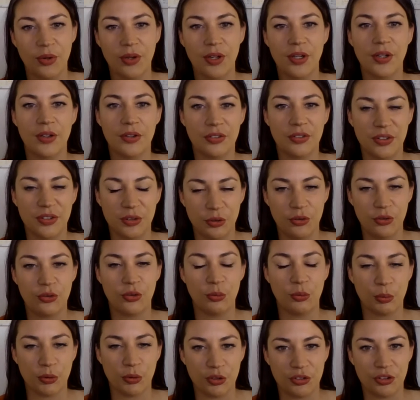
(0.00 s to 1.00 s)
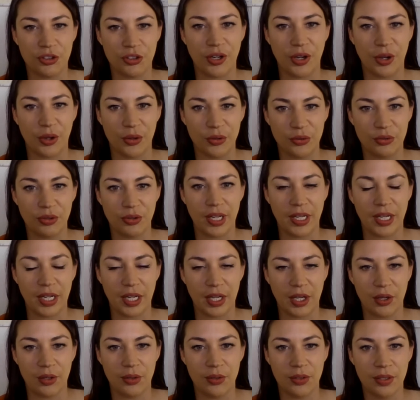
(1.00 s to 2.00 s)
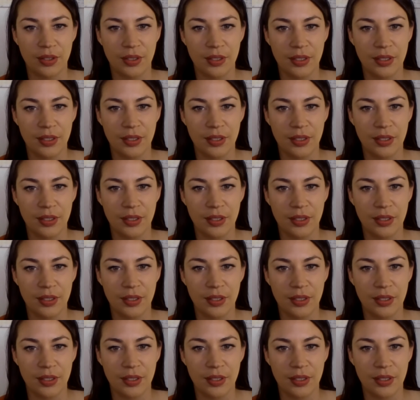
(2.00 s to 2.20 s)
are your super heroes right now?